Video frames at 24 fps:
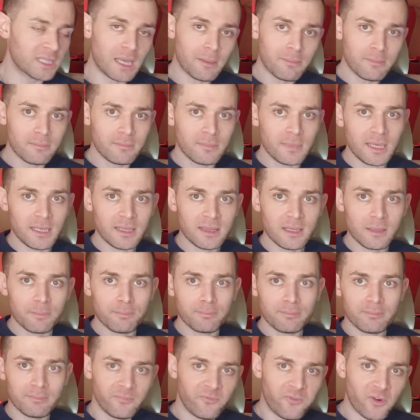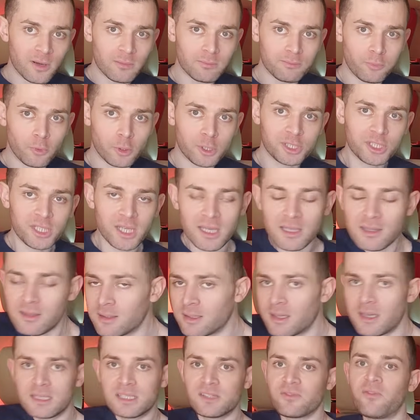When I'm in the front
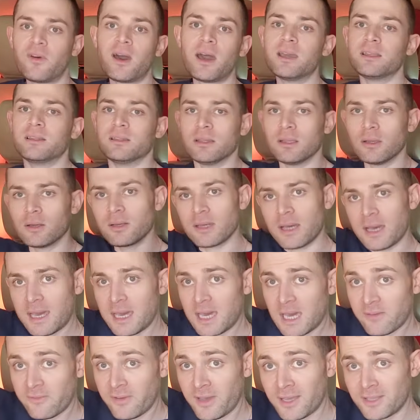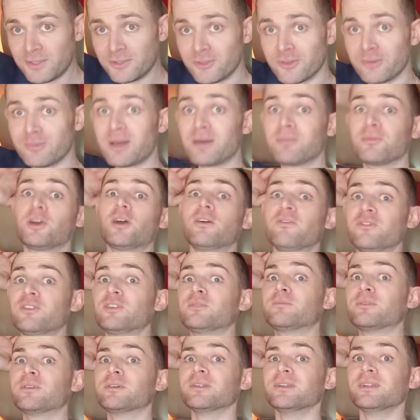portion, it's fine. Look, I have headroom, I'm
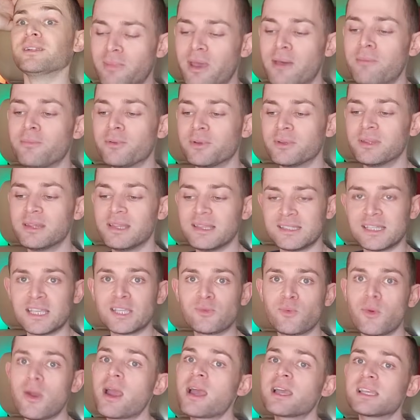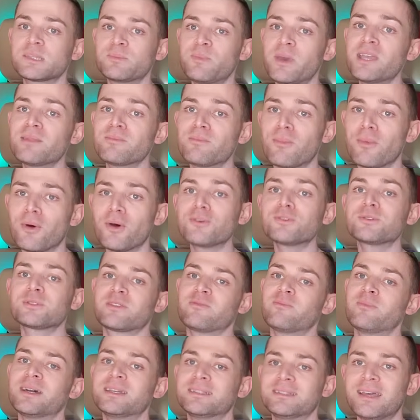comfortable. Remember, this is where I spend
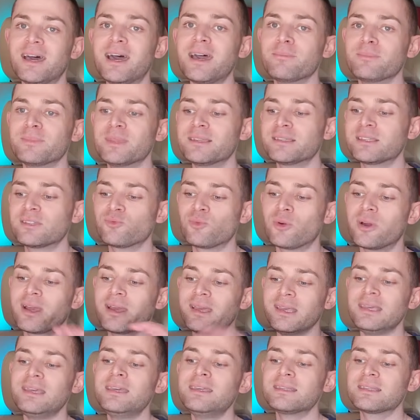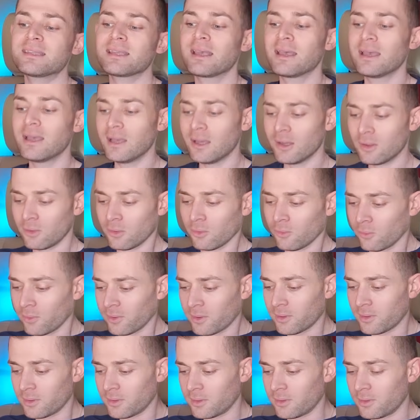most of my time. This is where I eat,
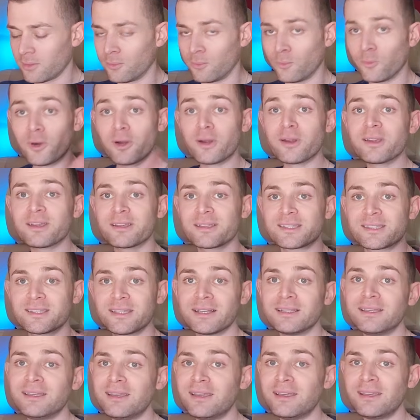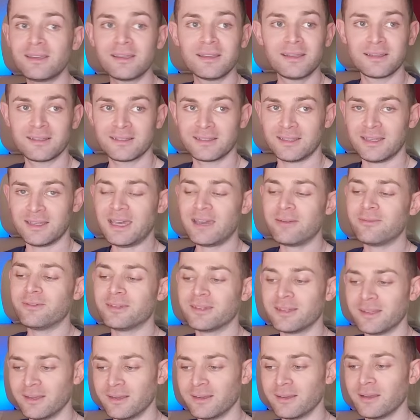work, study,
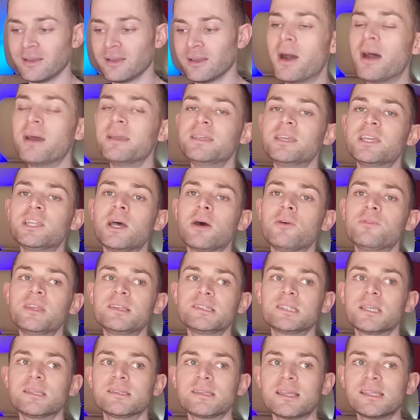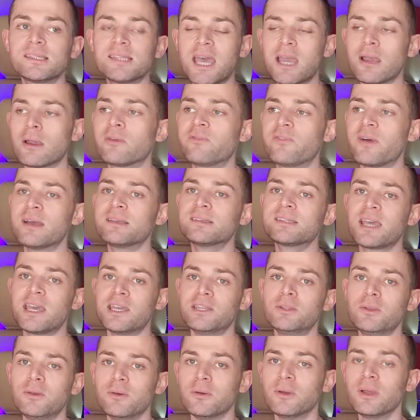everything. But you know, this is a sacrifice
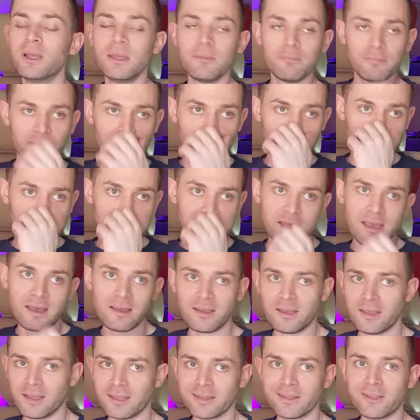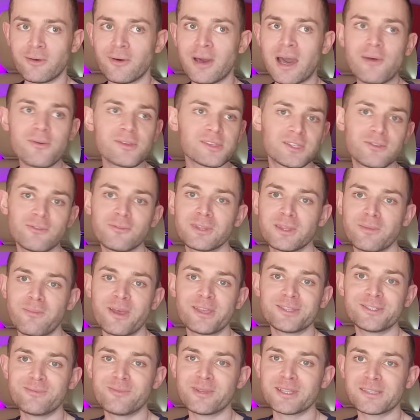I knew, because I, you know, I was doing the
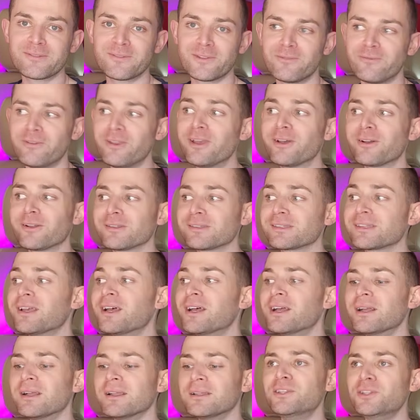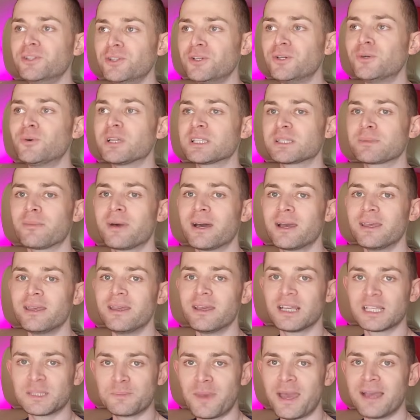measurements for the vehicles. I knew what my
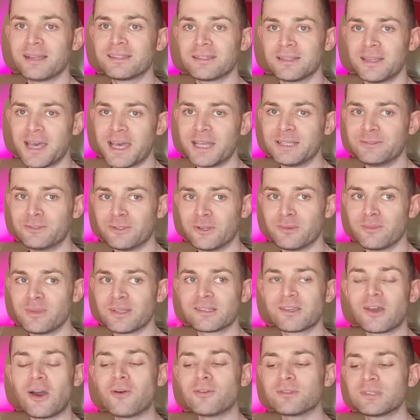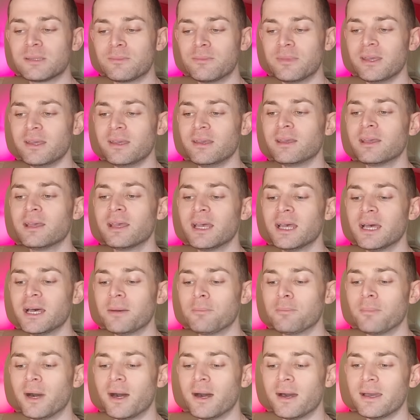expected headroom is going to be,
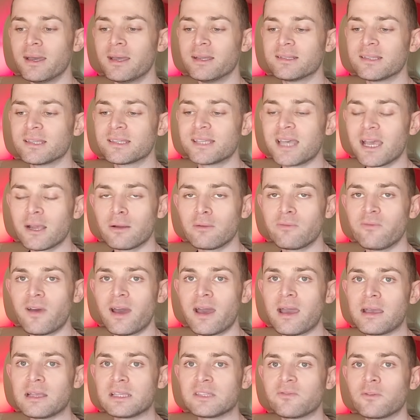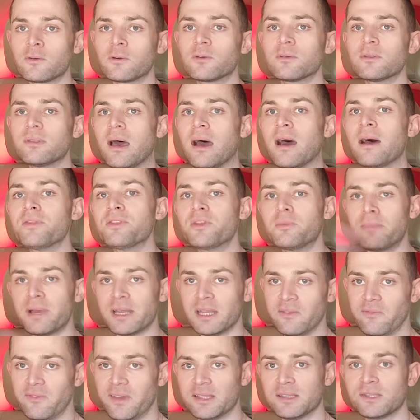but it's a sacrifice for the other
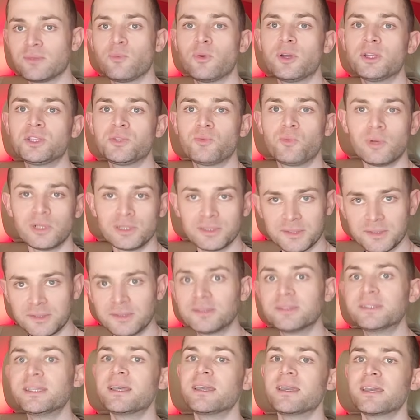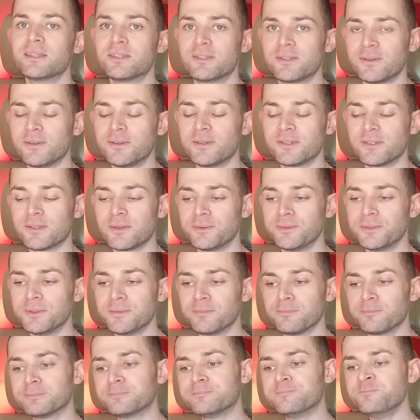benefits, which we'll dig into soon.
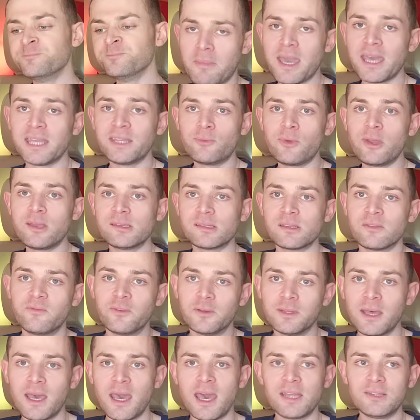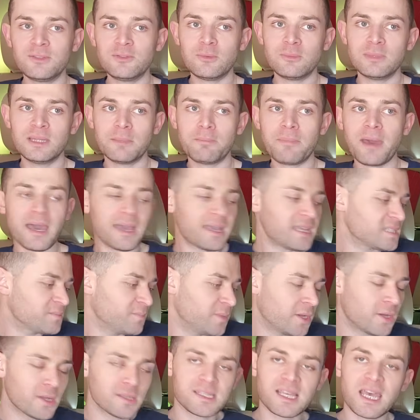The main reason for the headroom in the back
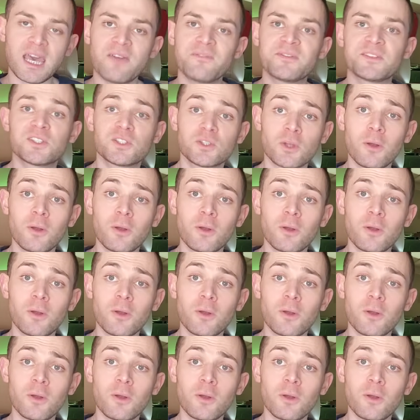is because I have